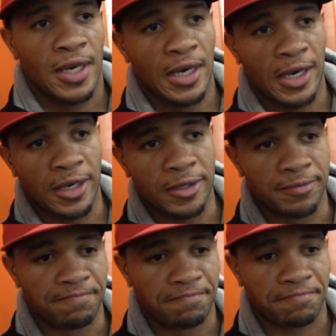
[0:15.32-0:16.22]

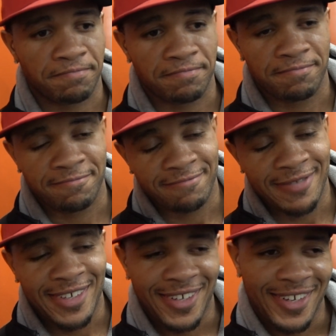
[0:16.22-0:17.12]
Um,
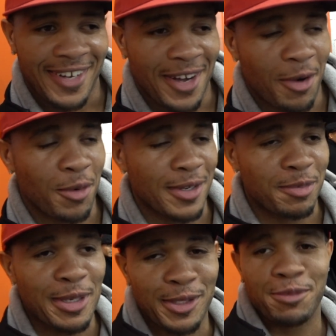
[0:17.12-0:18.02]
I don't want to
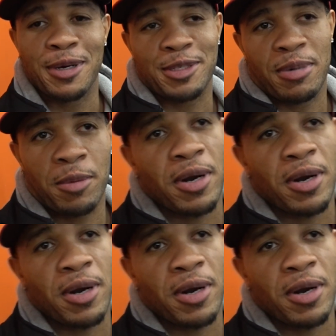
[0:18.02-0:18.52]
speak too much about